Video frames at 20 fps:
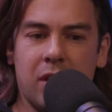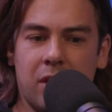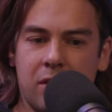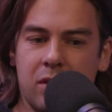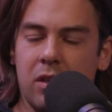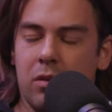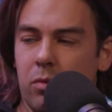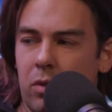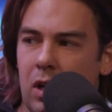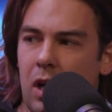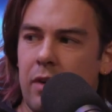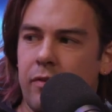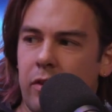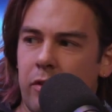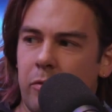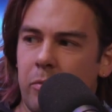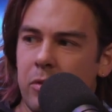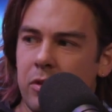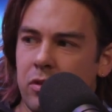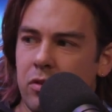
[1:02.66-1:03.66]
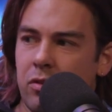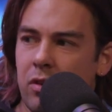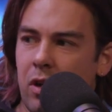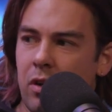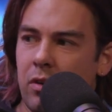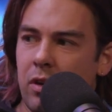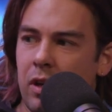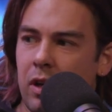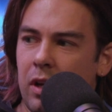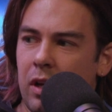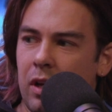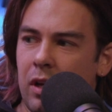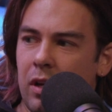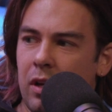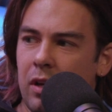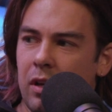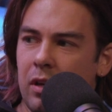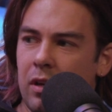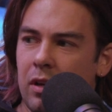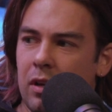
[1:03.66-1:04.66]
was like still recovering from his stroke,
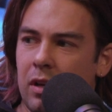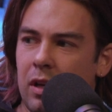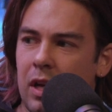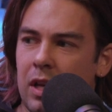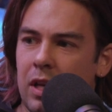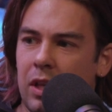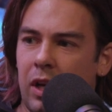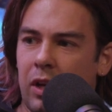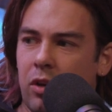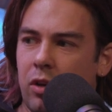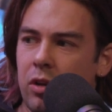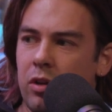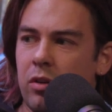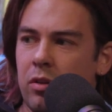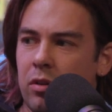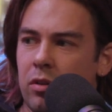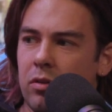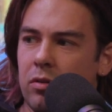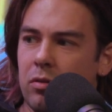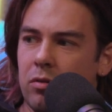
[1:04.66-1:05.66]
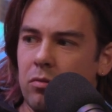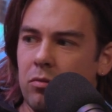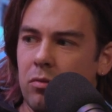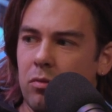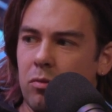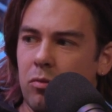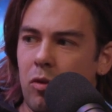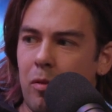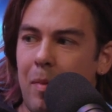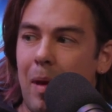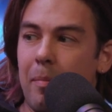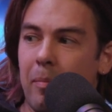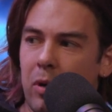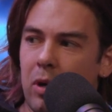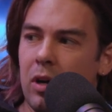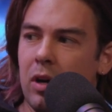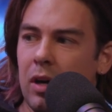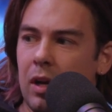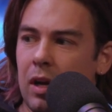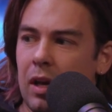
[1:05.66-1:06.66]
and he like couldn't
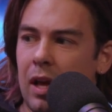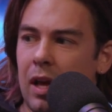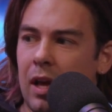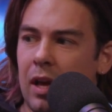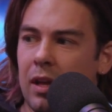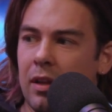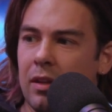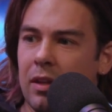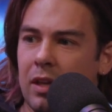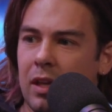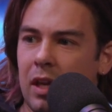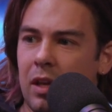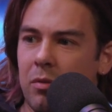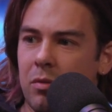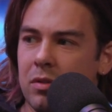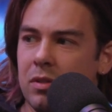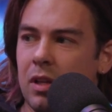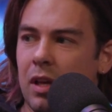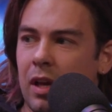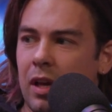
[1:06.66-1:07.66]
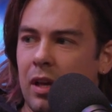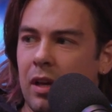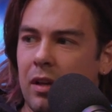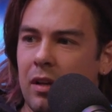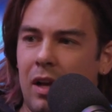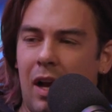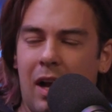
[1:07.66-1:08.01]
remember. And the kid was like,